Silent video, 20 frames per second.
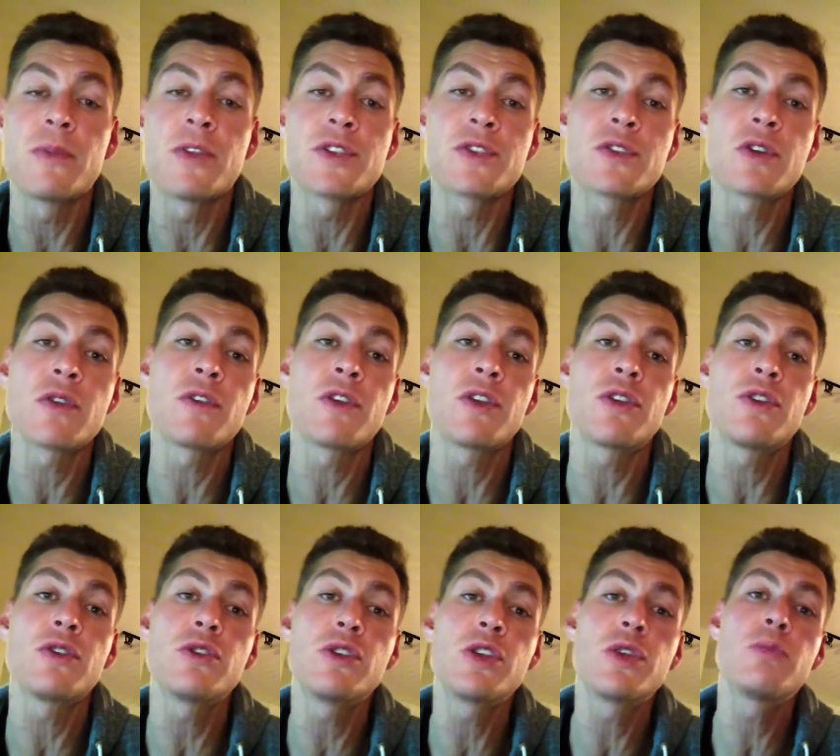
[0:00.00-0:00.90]
the Soviet
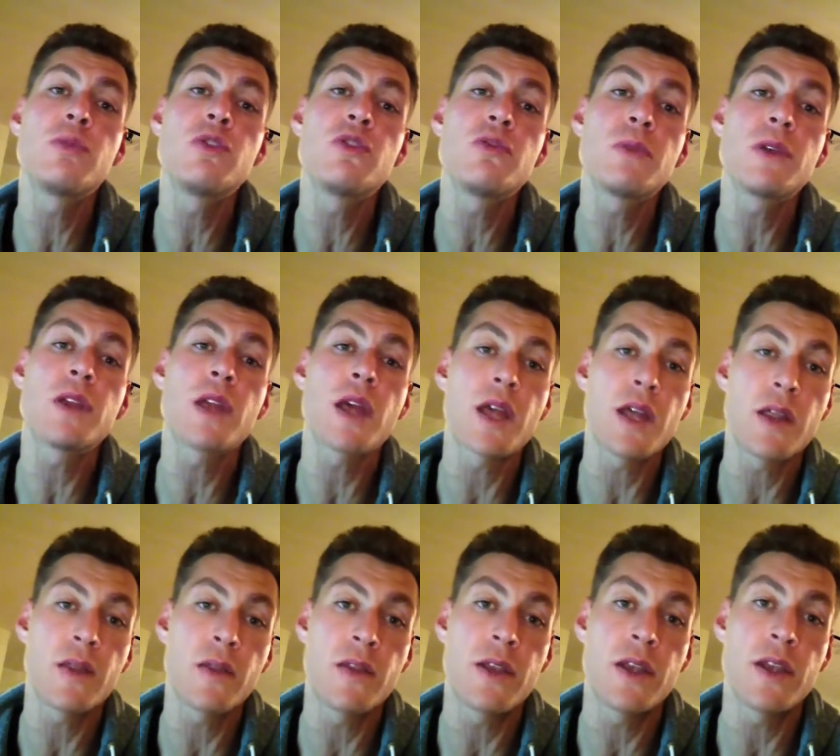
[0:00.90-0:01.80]
Union movement
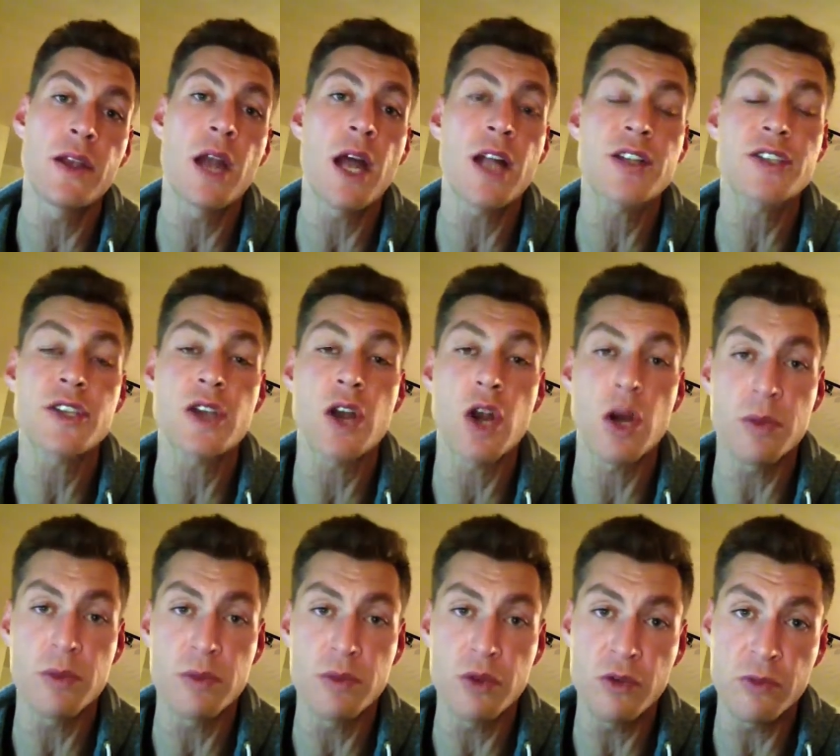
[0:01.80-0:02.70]
and the Nazi
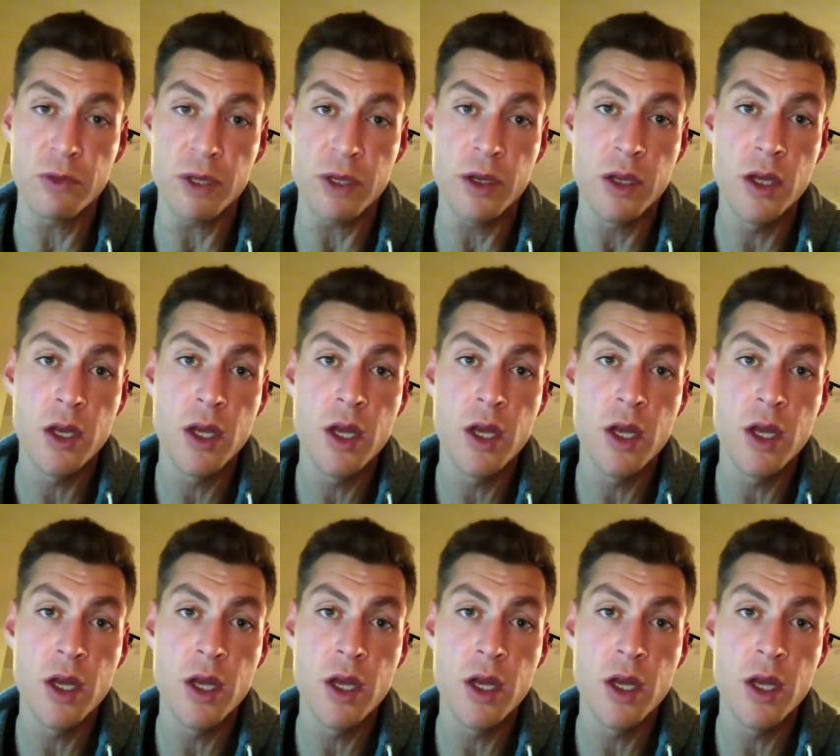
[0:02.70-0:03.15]
army movement.